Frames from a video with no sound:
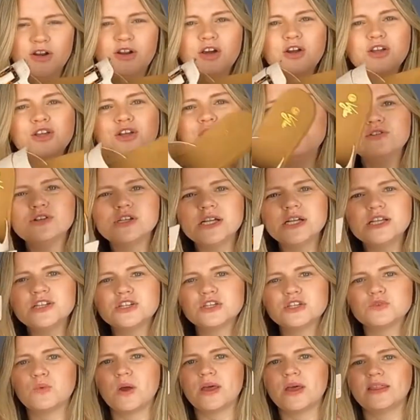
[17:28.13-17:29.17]
And I usually
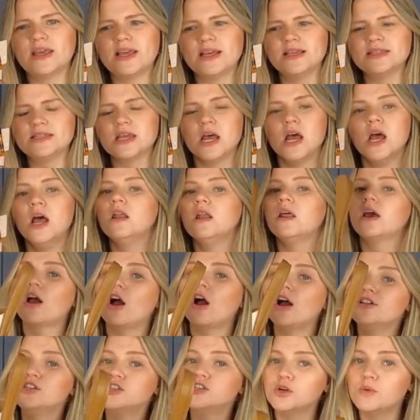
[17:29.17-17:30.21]
just wear these, like,
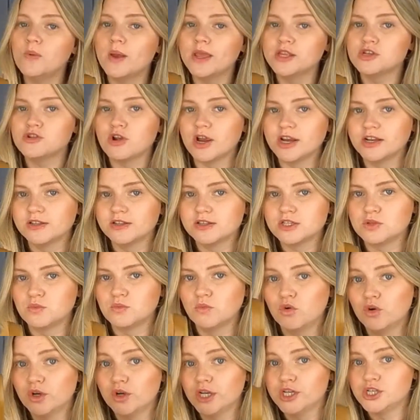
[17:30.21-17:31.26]
I do wear trainers to
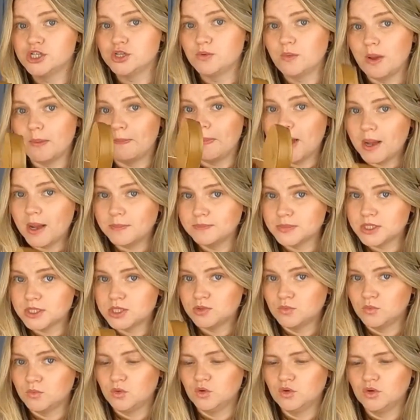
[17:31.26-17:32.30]
walk and I do wear pumps
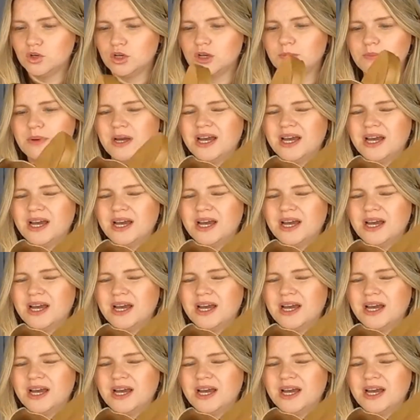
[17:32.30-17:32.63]
to walk.